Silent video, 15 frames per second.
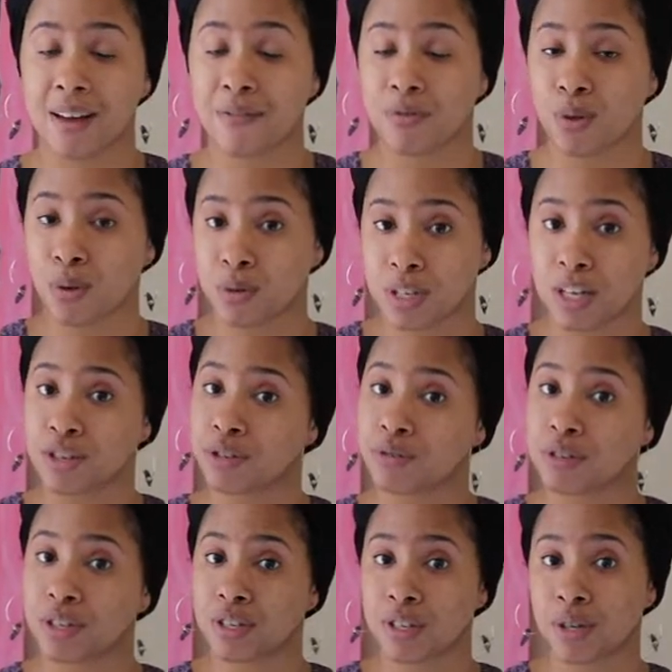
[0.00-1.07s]
If those
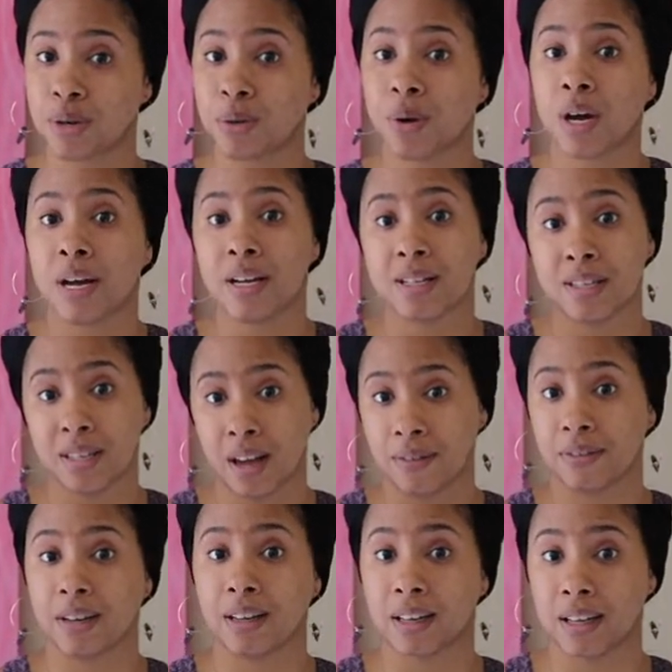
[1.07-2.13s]
interest you,
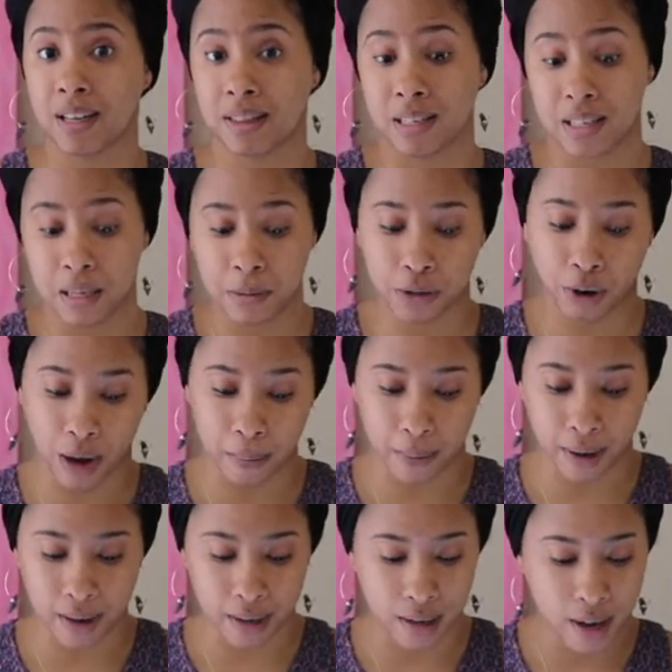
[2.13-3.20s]
definitely hit the subscribe
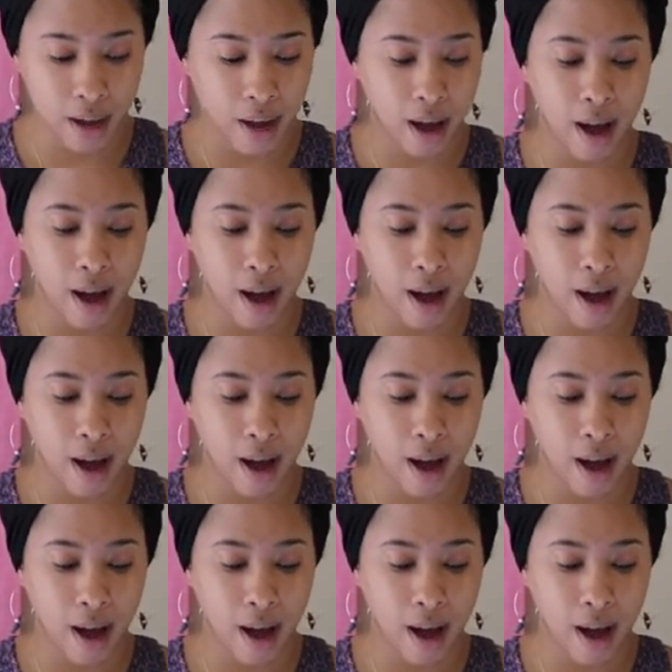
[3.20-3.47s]
button.